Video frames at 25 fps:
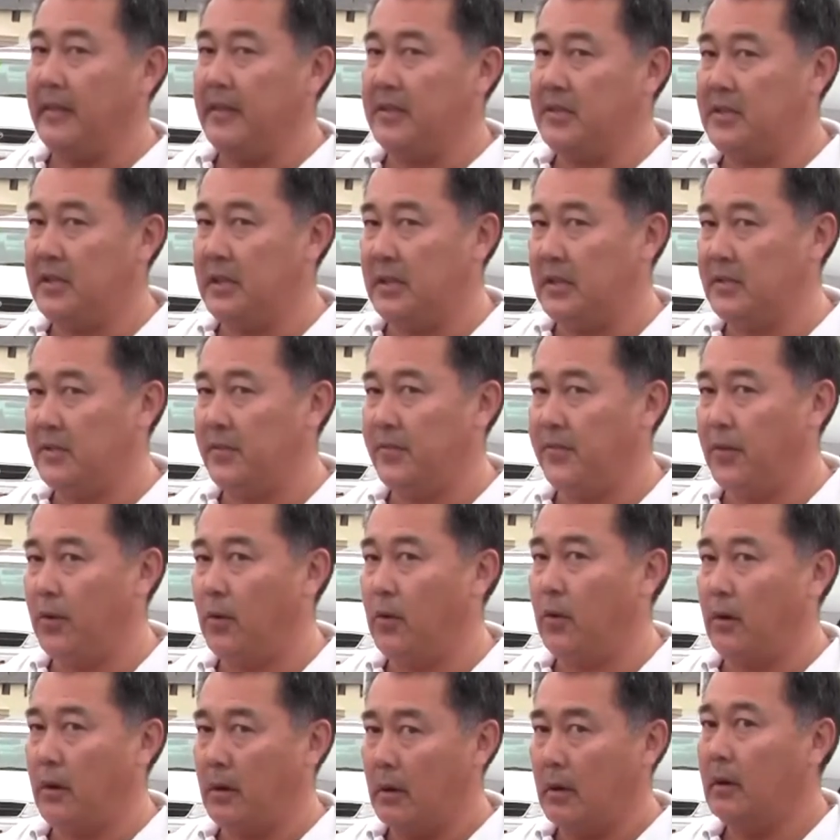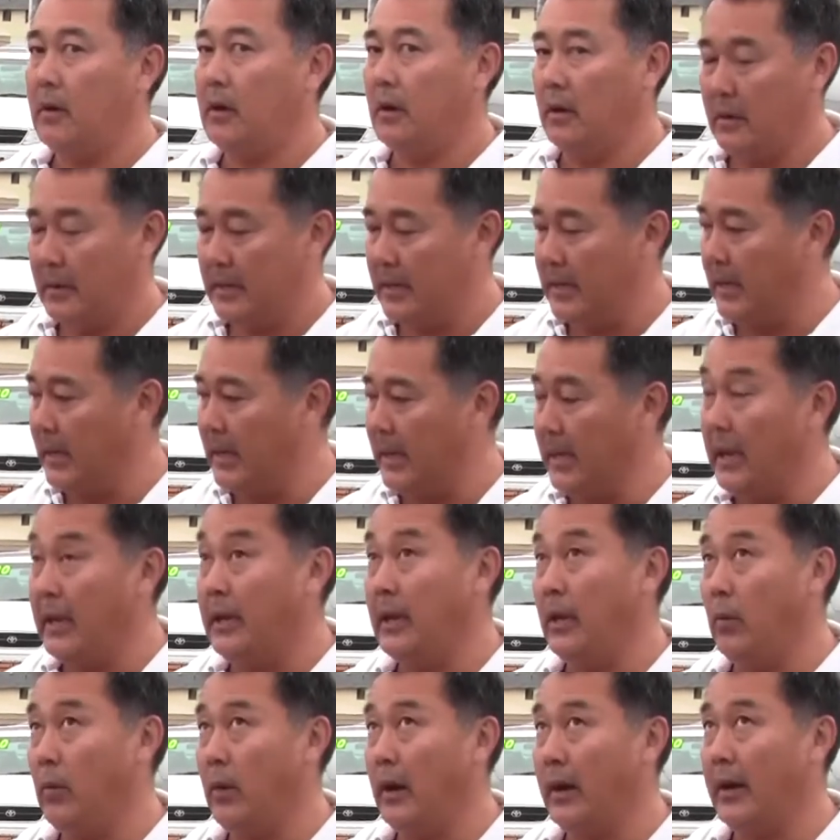that seats four, okay, and
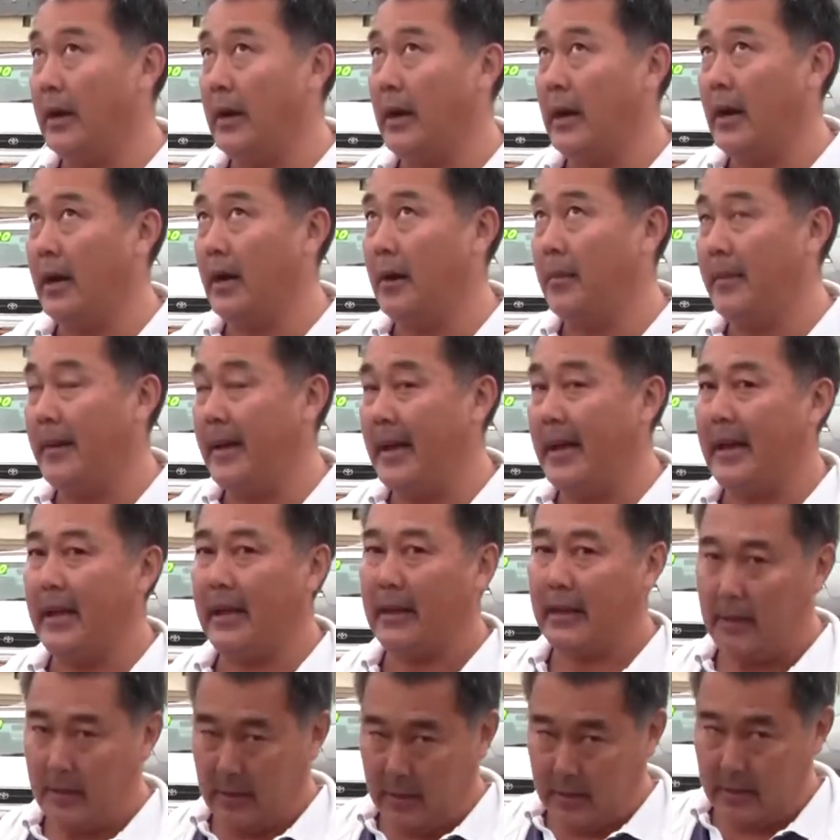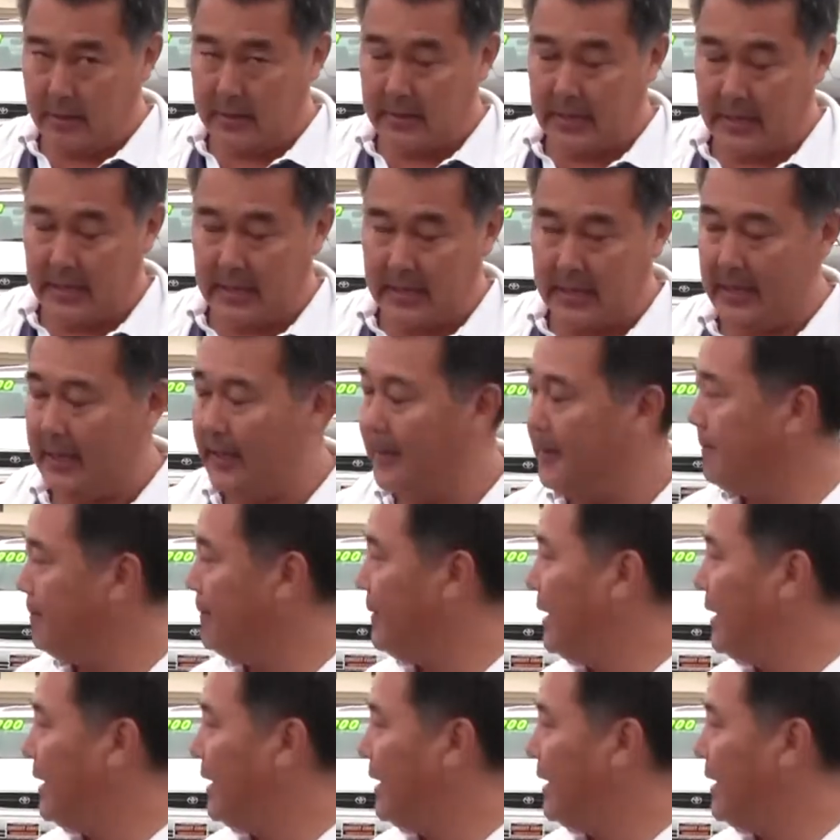you want an automatic, okay.